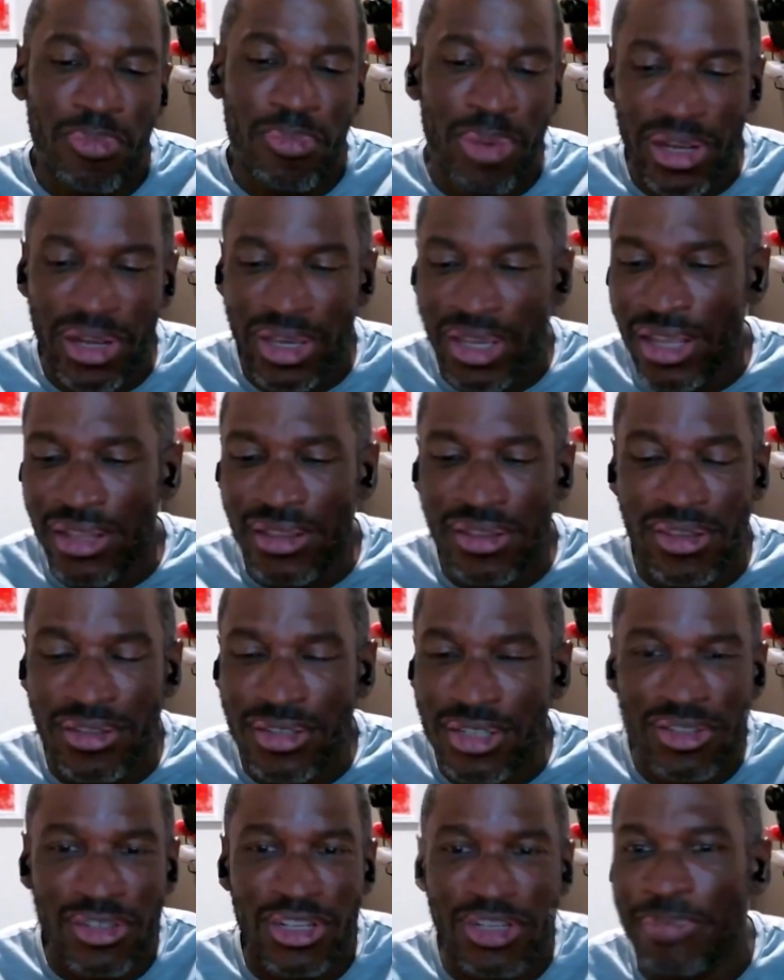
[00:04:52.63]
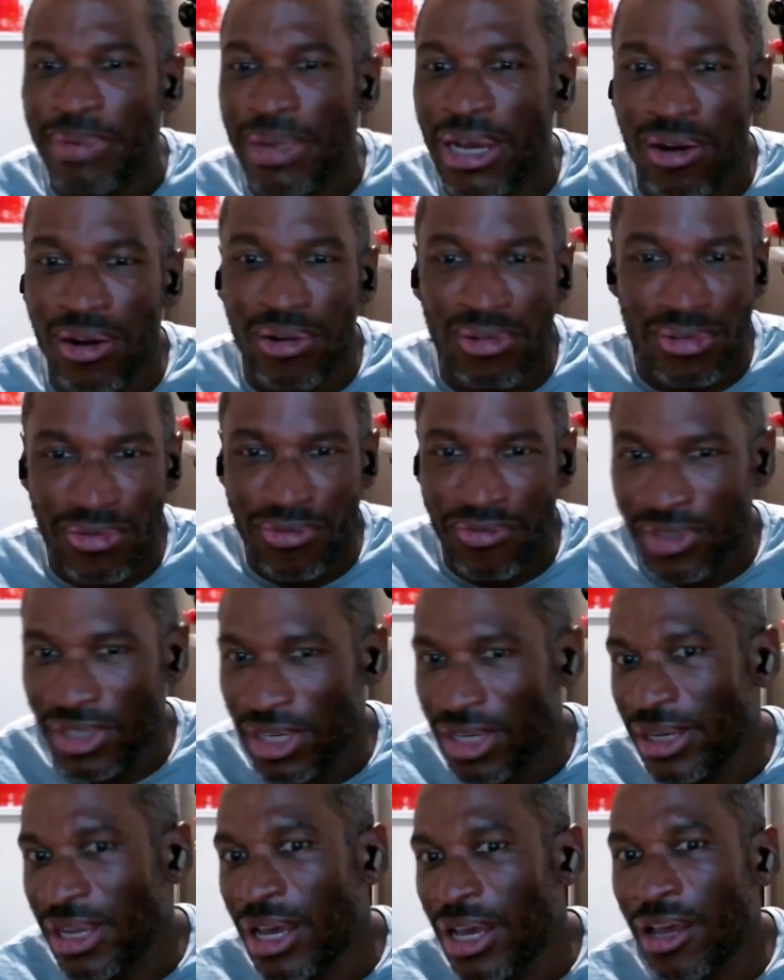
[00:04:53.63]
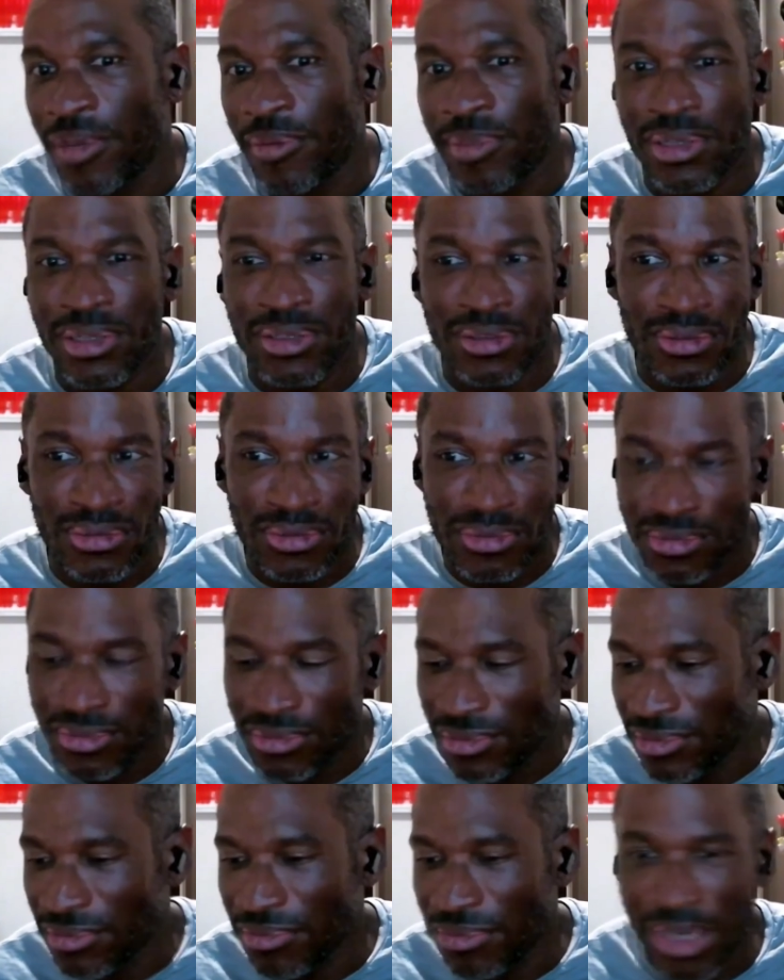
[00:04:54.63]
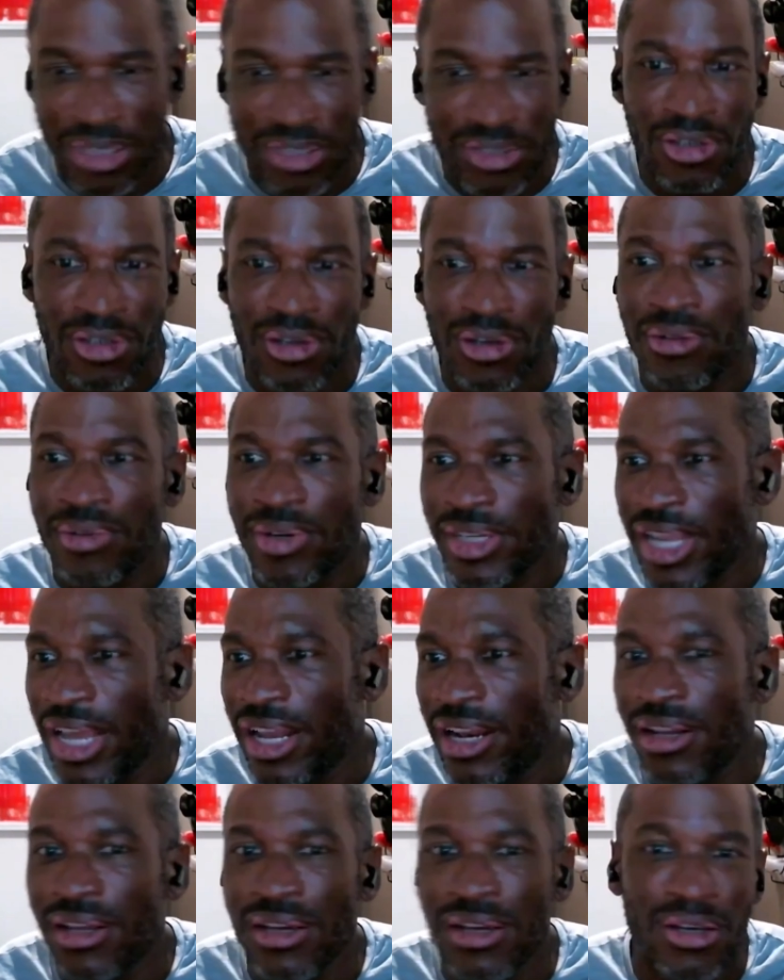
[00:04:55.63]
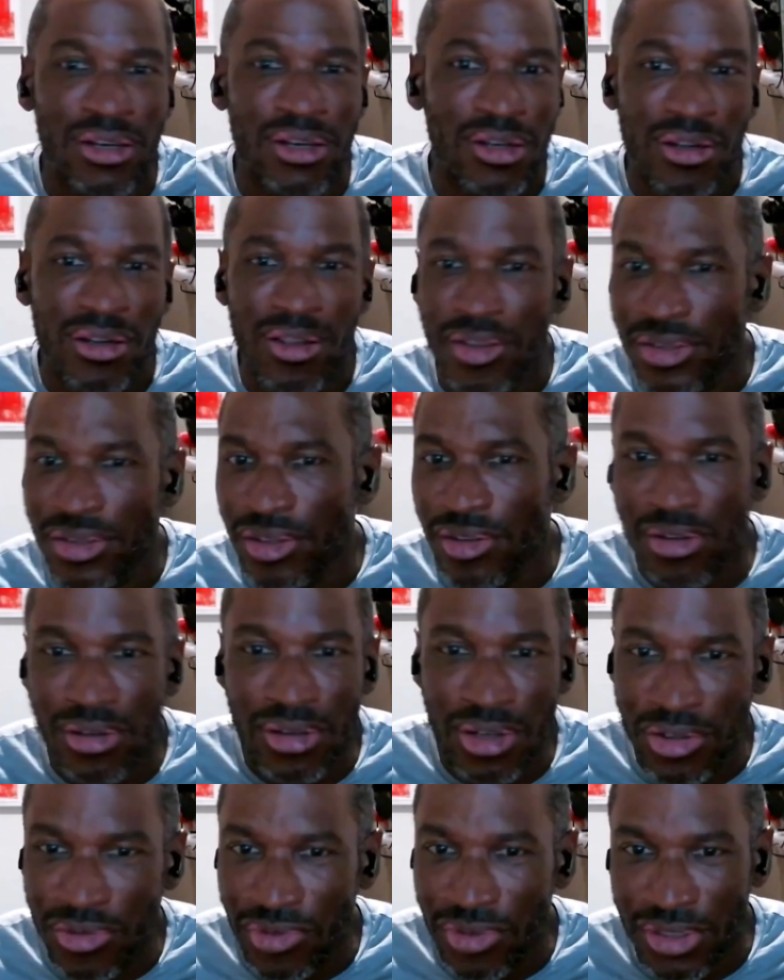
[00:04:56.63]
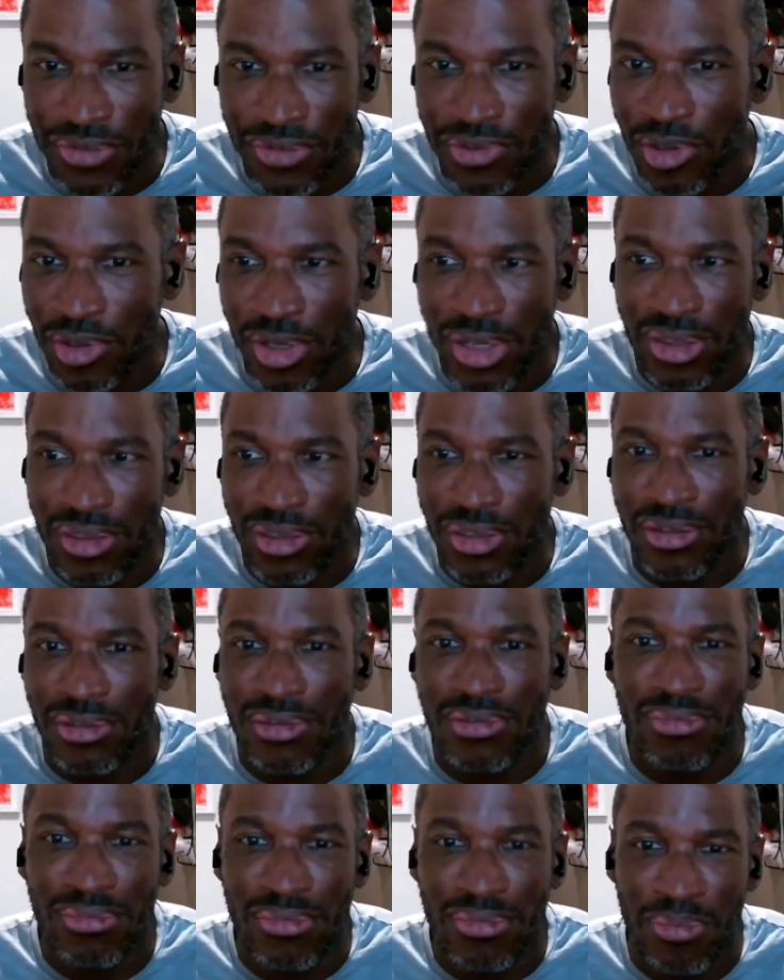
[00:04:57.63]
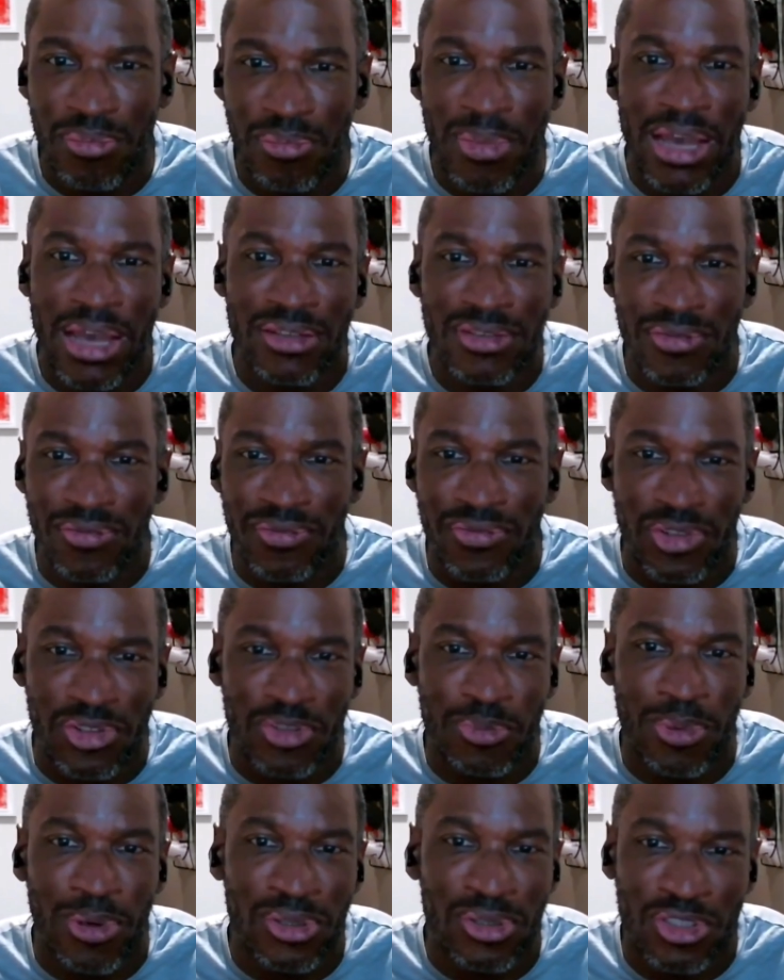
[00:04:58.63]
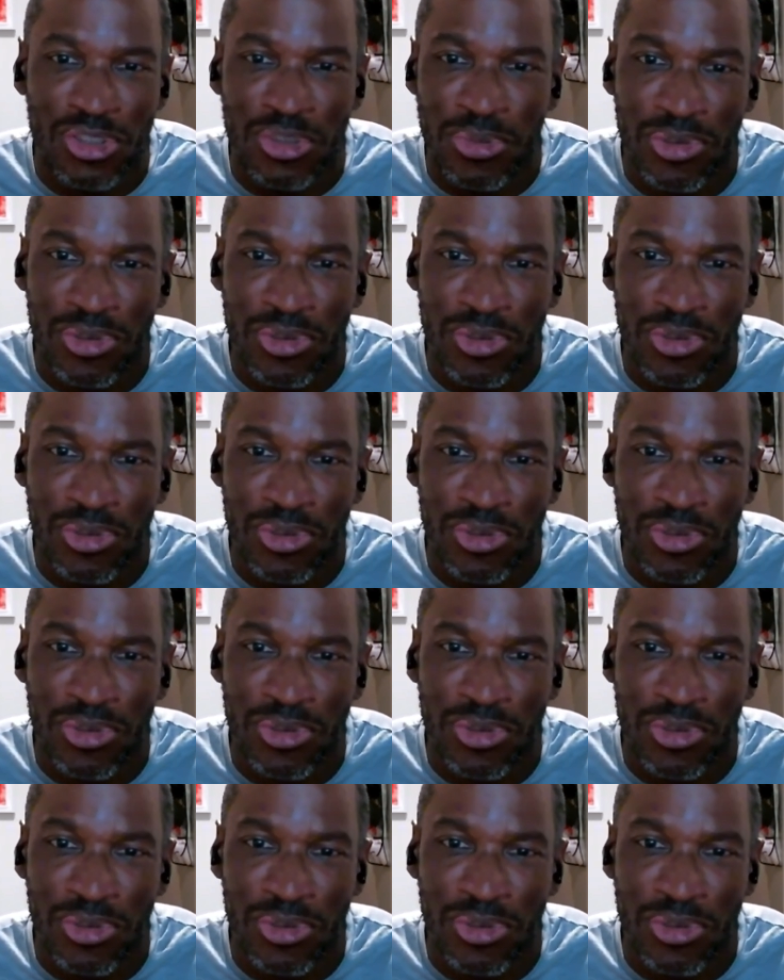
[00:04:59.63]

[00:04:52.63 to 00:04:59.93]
But again, this isn't about Vietnam and Mexico and Canada and all these other countries. If you look at the the massive dispersions